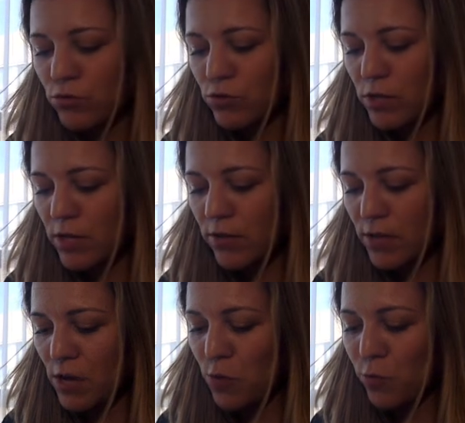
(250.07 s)
to see at
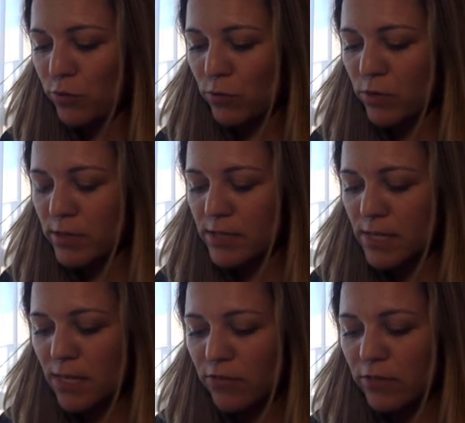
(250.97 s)
the output, and we can
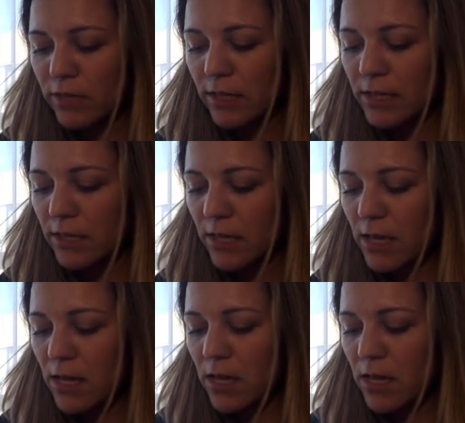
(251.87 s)
see that very clearly